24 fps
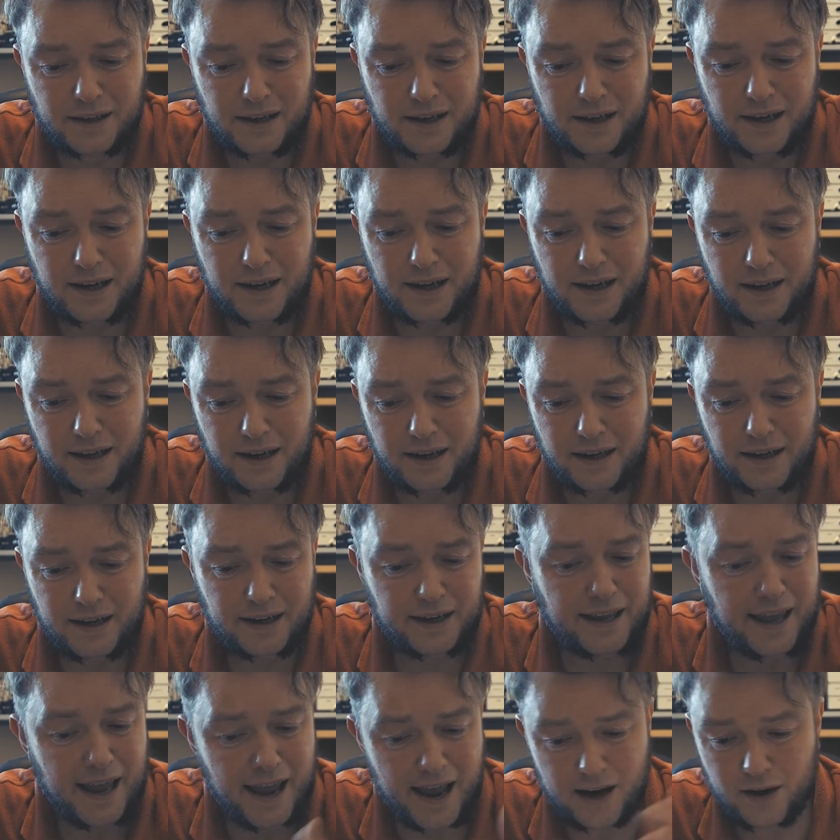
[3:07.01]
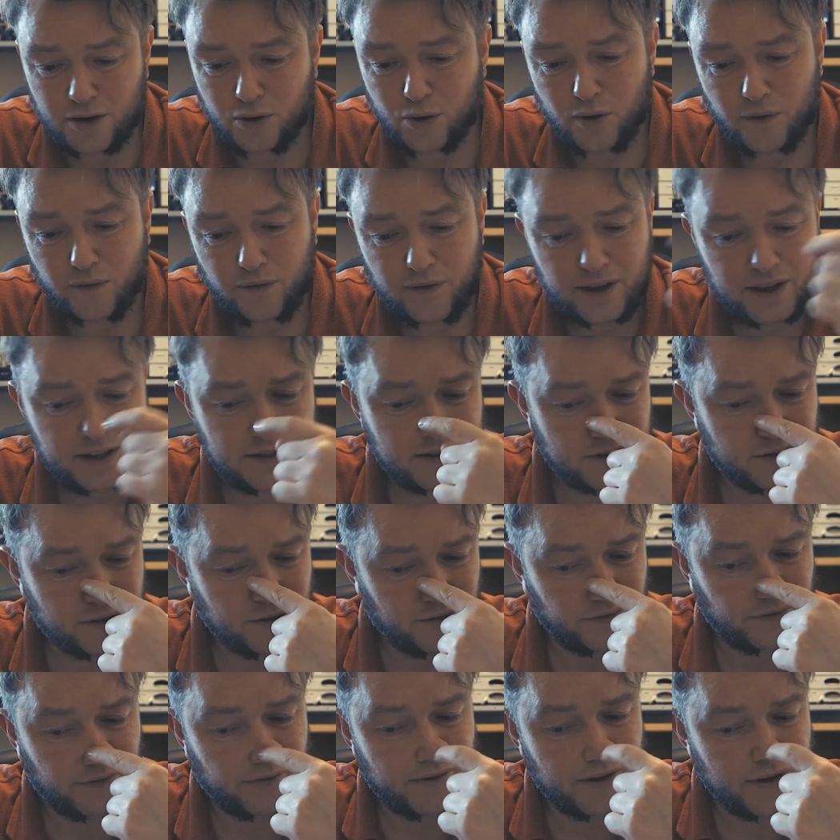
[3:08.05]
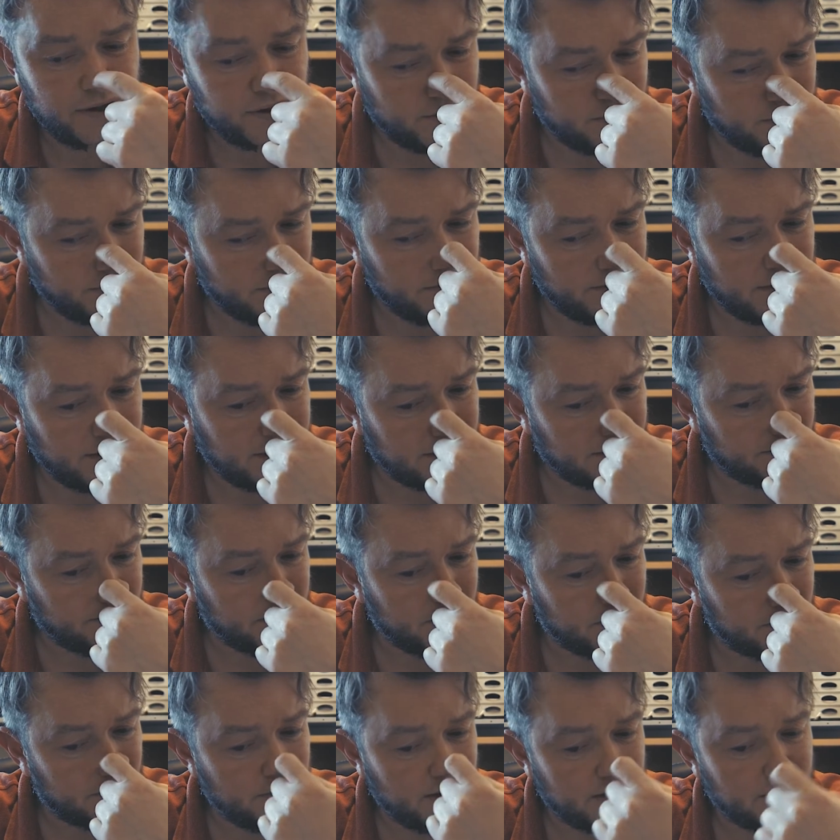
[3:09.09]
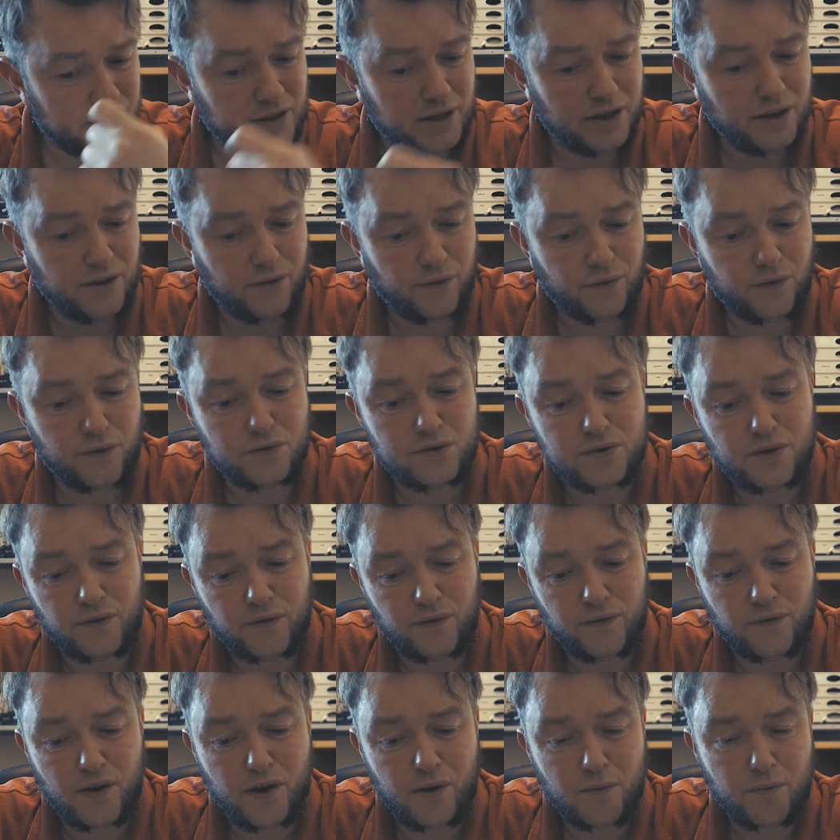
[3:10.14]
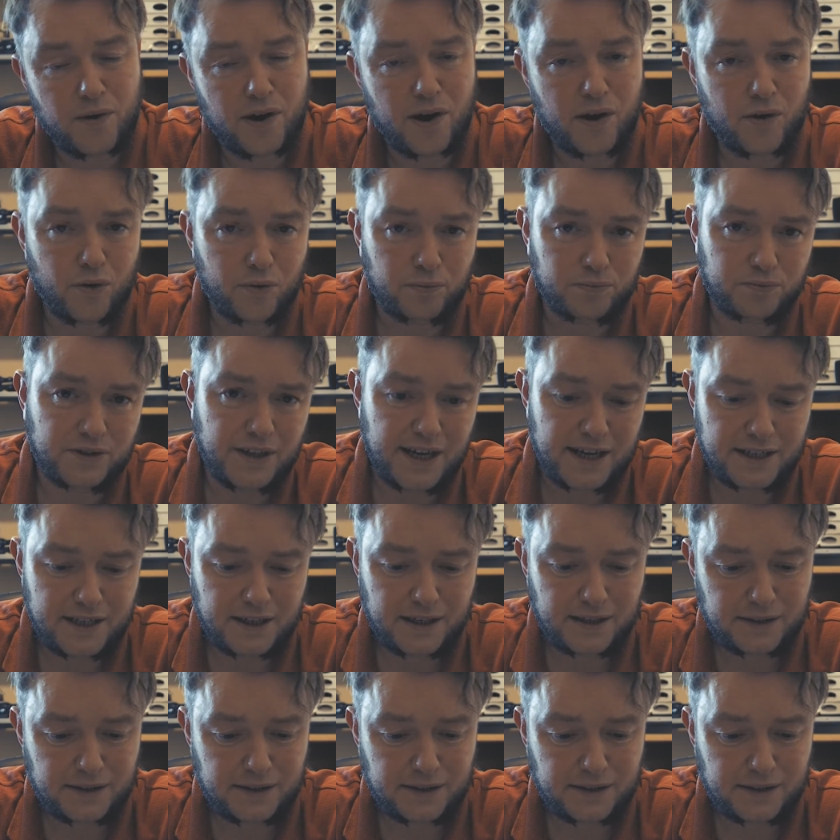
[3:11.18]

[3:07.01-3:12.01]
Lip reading: Again, hopefully it's a software issue. It'll be addressed in a future firmware update.